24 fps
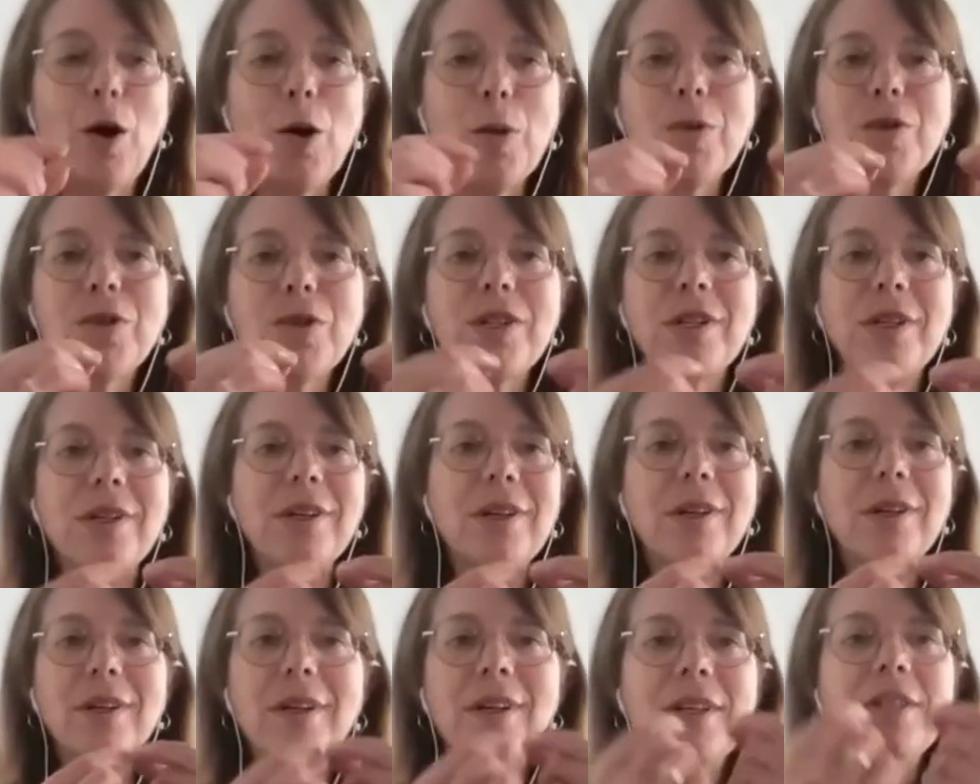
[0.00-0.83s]
almost
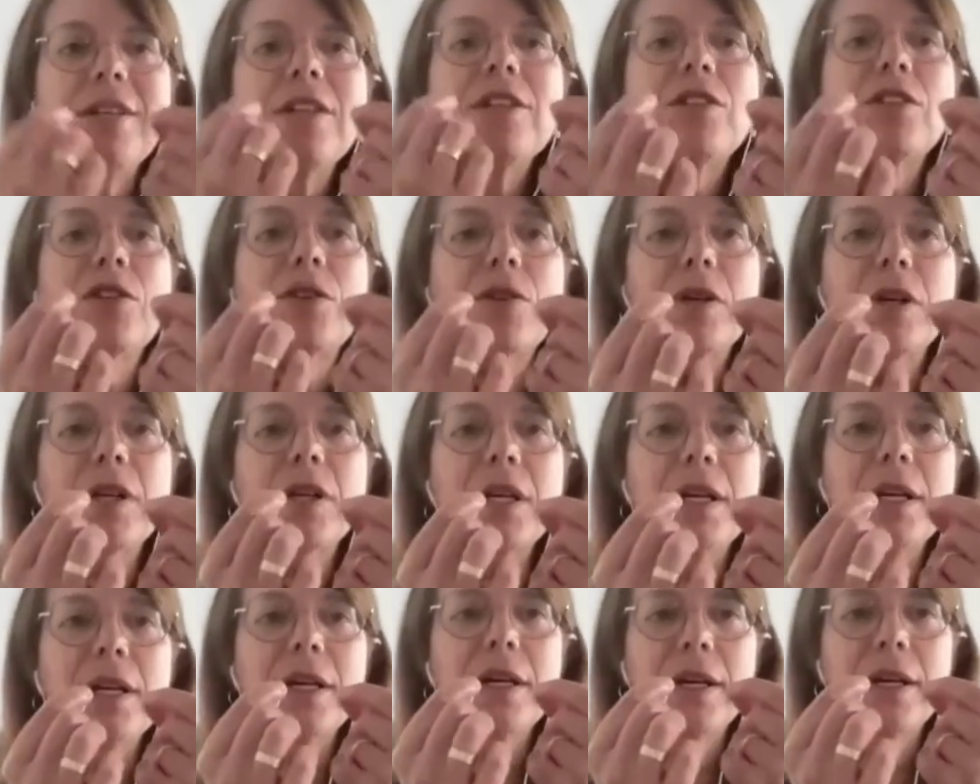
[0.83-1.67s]
a, an
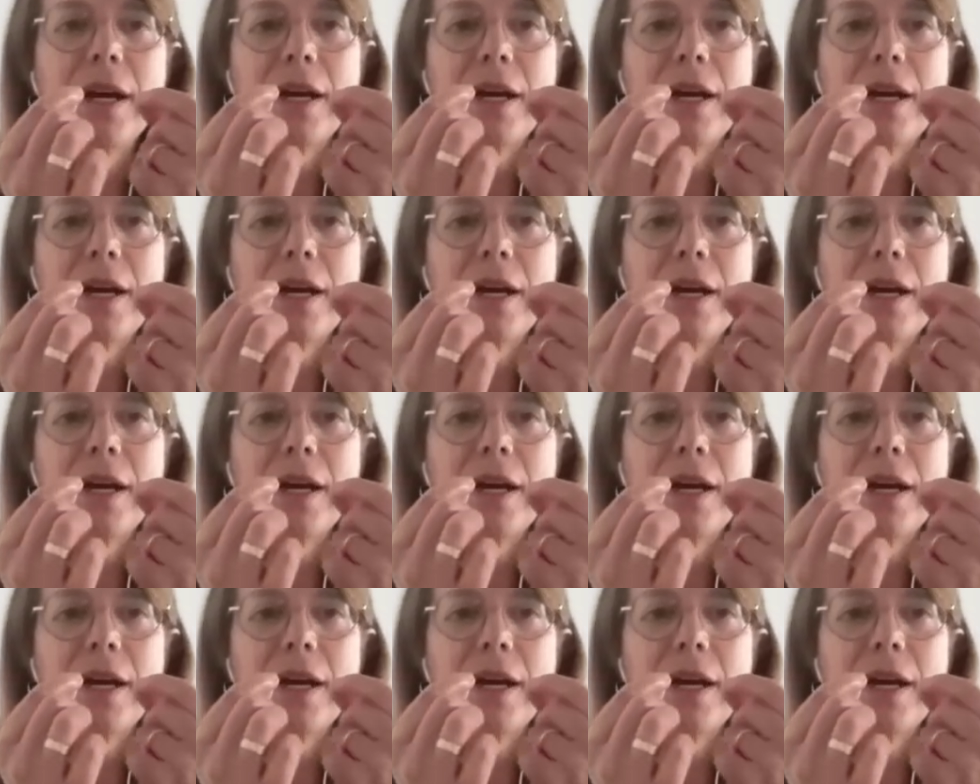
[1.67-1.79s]
industry